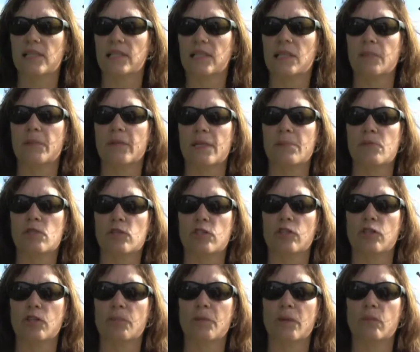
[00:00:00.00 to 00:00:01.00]
a little bit
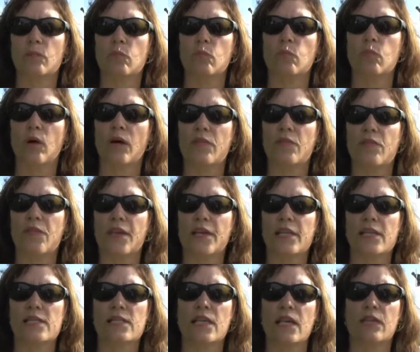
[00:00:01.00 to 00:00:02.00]
obscure, but one
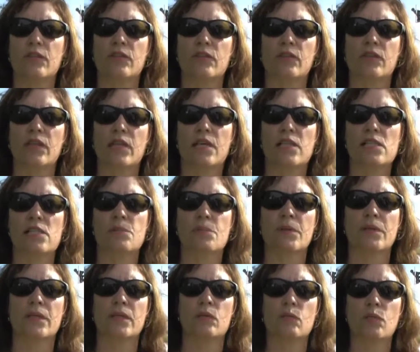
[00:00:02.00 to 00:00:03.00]
thing is that her
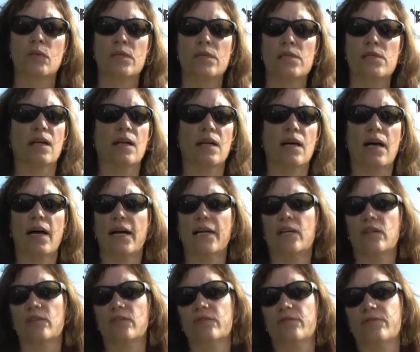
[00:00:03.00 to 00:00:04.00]
husband was uh,
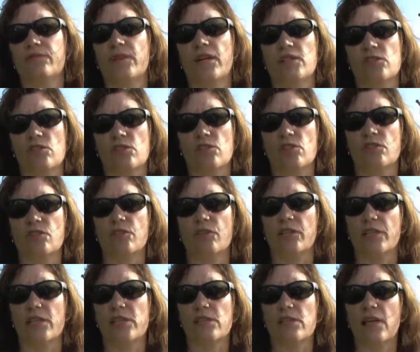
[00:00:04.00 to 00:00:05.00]
hired Pfizer's
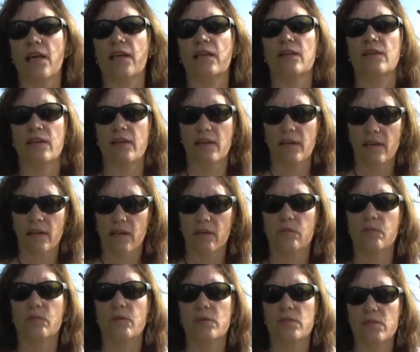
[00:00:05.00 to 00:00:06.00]
attorneys, had uh,
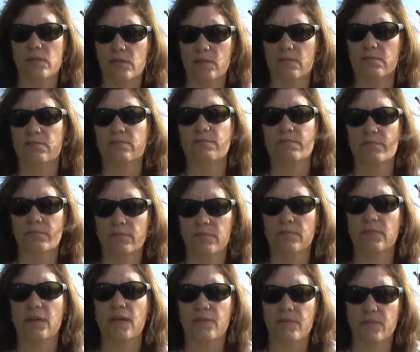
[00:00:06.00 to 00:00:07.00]
was
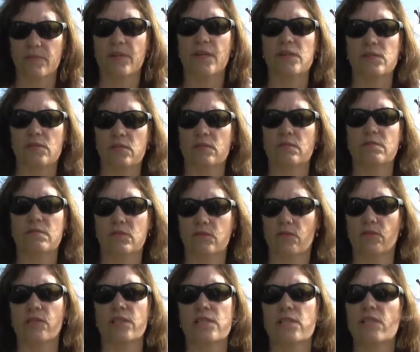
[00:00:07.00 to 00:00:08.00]
having Pfizer's
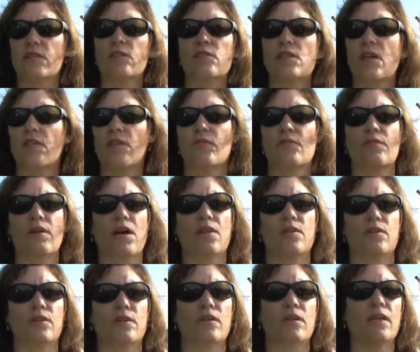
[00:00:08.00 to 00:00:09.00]
attorneys. And there's other
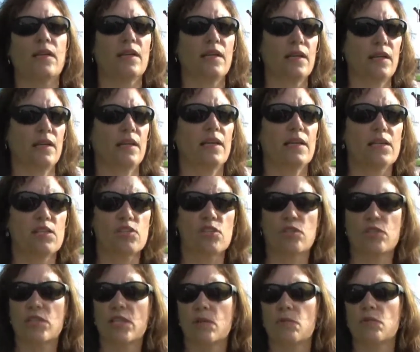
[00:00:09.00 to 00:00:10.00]
other
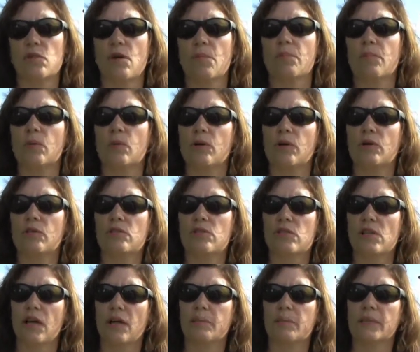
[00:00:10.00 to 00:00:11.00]
issues. He was on
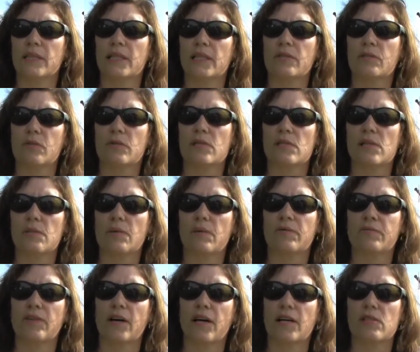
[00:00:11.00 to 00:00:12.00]
boards, I believe, with some
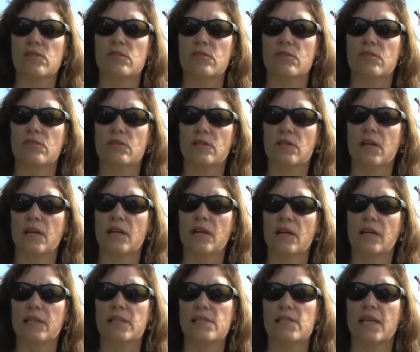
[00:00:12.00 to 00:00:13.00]
of Pfizer
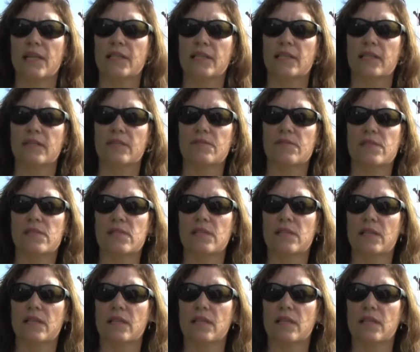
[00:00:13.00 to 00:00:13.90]
uh, executives,